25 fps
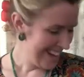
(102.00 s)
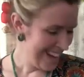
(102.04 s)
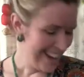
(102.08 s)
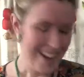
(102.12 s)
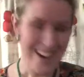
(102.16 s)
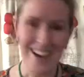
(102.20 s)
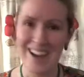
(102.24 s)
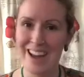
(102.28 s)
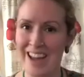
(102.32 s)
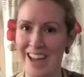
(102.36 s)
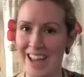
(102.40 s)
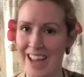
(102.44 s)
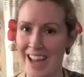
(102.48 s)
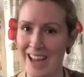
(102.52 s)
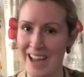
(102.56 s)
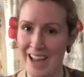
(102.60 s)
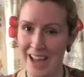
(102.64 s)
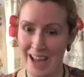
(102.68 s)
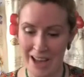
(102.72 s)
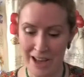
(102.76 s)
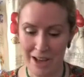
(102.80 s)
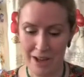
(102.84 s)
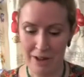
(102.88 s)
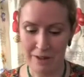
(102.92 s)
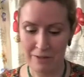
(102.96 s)
I
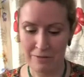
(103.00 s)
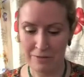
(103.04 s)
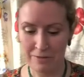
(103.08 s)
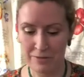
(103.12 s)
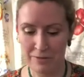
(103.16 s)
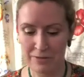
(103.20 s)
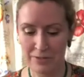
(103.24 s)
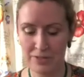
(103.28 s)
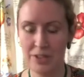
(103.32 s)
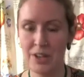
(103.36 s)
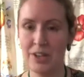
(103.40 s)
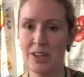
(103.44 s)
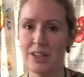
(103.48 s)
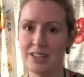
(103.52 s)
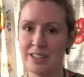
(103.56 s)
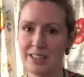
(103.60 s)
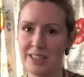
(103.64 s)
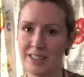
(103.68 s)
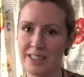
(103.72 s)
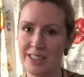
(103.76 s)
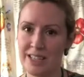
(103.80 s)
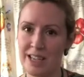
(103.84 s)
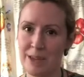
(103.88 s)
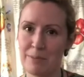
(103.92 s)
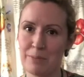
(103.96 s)
have turned the
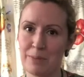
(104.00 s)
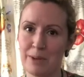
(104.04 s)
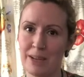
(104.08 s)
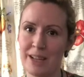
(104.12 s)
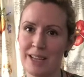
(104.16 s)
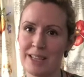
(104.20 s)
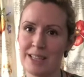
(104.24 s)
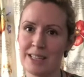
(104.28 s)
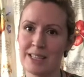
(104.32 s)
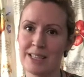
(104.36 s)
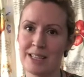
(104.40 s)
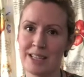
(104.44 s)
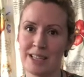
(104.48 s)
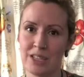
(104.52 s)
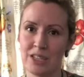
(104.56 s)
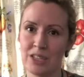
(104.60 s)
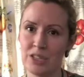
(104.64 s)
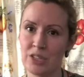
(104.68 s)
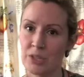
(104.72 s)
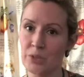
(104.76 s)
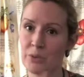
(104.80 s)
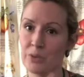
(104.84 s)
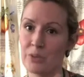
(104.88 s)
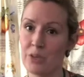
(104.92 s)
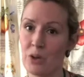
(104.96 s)
templates
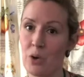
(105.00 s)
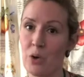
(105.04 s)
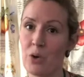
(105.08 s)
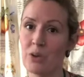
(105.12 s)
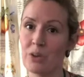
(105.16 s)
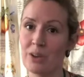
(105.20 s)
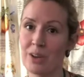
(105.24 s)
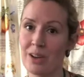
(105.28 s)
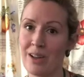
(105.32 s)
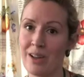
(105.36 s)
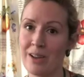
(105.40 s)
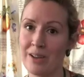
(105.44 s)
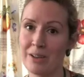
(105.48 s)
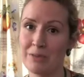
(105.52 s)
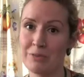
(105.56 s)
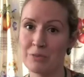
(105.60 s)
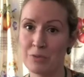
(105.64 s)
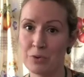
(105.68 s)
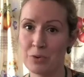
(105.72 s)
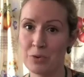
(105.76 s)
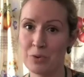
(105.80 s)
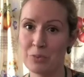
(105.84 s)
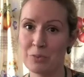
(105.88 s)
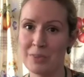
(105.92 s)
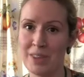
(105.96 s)
into an online
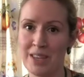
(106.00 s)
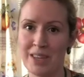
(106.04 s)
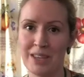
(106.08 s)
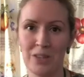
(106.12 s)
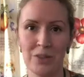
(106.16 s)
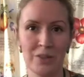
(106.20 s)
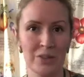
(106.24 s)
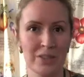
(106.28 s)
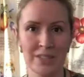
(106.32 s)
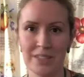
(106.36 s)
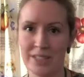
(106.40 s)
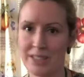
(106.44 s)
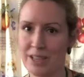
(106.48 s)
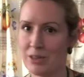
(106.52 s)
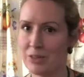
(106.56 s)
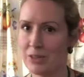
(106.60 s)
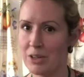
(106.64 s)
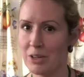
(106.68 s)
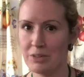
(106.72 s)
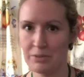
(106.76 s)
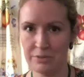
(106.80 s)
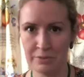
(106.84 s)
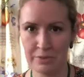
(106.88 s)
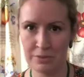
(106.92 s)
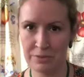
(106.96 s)
form that you can
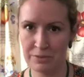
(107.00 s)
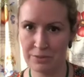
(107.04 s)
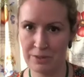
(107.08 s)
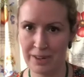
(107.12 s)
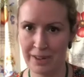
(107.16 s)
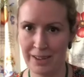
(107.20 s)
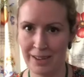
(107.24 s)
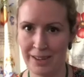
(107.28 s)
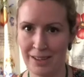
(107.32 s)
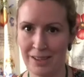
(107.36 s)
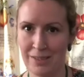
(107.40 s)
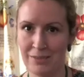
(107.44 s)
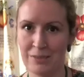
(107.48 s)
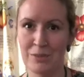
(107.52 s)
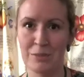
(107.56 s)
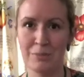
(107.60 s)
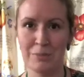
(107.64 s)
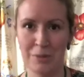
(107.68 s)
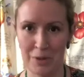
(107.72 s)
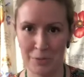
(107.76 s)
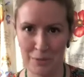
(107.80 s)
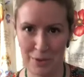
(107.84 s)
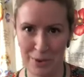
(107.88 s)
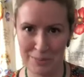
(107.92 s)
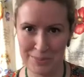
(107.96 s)
download for free from my
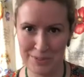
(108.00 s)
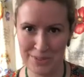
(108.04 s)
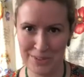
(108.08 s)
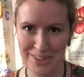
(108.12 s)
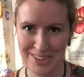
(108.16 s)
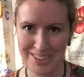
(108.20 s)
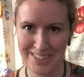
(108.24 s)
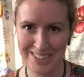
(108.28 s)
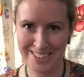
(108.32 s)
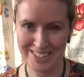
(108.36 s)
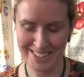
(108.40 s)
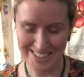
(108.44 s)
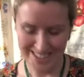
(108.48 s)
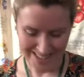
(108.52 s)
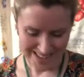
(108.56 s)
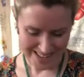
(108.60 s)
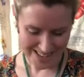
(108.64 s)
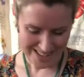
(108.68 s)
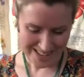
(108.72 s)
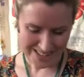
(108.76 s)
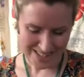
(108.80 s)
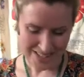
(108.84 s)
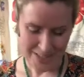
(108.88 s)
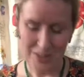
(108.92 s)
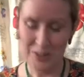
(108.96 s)
website.
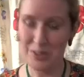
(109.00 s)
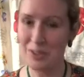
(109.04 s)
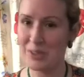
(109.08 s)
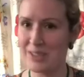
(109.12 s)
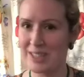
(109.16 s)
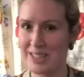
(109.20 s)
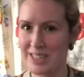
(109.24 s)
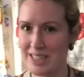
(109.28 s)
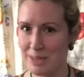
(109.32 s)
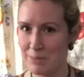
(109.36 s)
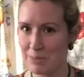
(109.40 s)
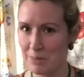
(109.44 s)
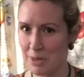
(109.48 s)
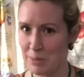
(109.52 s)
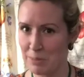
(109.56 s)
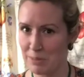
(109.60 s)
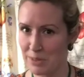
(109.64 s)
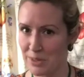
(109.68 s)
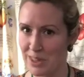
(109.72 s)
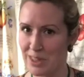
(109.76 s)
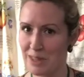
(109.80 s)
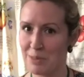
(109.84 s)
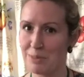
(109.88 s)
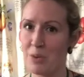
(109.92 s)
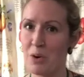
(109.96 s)
So you can simply
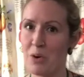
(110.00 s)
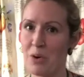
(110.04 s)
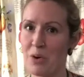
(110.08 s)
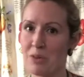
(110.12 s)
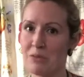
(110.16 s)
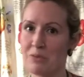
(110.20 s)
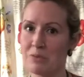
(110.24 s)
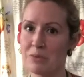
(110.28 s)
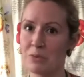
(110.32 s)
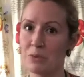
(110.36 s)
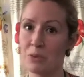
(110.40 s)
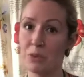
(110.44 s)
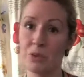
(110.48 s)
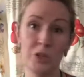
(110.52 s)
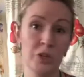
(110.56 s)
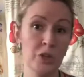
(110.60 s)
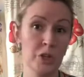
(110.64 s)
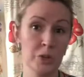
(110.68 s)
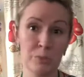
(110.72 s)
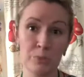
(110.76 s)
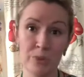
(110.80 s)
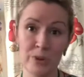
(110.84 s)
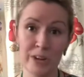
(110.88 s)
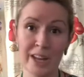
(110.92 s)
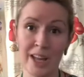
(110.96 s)
print them off, or you
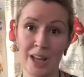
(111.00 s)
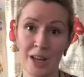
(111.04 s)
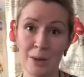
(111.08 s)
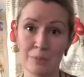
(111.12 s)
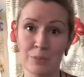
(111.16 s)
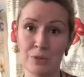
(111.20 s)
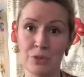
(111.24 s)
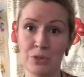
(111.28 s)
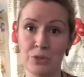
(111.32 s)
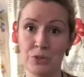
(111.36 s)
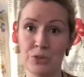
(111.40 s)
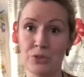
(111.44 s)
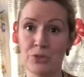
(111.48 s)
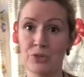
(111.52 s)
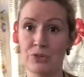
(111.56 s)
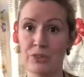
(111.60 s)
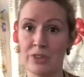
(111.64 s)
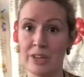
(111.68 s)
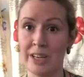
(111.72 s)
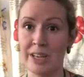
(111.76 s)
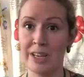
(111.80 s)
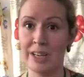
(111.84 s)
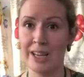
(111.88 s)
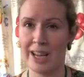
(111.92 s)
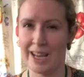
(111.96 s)
can bring it up on your
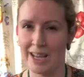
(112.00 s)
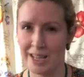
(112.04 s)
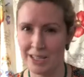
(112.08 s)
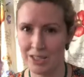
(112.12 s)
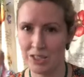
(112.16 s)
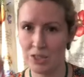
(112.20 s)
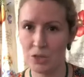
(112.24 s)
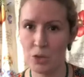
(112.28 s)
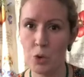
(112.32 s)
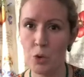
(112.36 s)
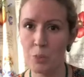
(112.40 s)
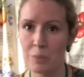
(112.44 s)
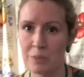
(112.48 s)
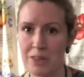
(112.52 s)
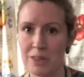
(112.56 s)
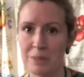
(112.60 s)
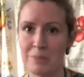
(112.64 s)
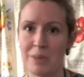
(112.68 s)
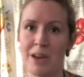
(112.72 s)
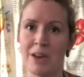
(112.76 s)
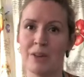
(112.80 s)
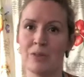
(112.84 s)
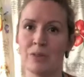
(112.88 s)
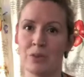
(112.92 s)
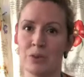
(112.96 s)
screen and copy them
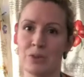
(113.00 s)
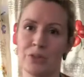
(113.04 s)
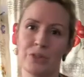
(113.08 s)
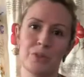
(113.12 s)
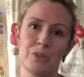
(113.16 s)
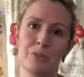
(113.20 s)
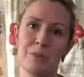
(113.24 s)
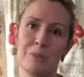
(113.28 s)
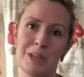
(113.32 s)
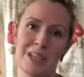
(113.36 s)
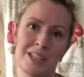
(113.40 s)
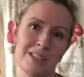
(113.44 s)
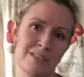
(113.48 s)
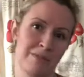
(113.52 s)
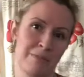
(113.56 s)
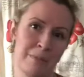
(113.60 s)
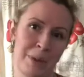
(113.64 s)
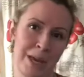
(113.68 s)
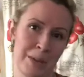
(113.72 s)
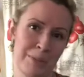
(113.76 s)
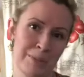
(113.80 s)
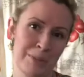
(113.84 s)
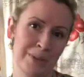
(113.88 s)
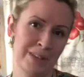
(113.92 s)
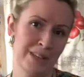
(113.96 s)
out onto a piece of
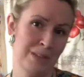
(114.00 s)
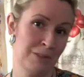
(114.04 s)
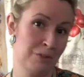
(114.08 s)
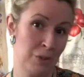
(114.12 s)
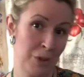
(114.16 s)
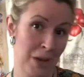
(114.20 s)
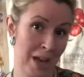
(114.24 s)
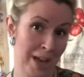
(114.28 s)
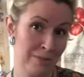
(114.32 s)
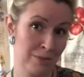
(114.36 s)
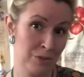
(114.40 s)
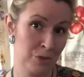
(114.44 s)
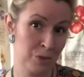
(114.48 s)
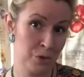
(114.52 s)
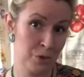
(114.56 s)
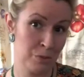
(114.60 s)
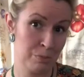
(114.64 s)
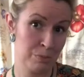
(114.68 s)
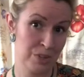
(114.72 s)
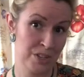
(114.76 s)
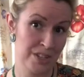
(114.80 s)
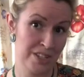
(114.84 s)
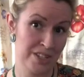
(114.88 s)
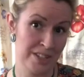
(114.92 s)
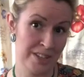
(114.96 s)
paper if you haven't got a
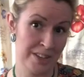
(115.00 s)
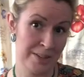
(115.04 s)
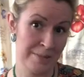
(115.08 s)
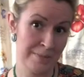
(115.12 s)
printer.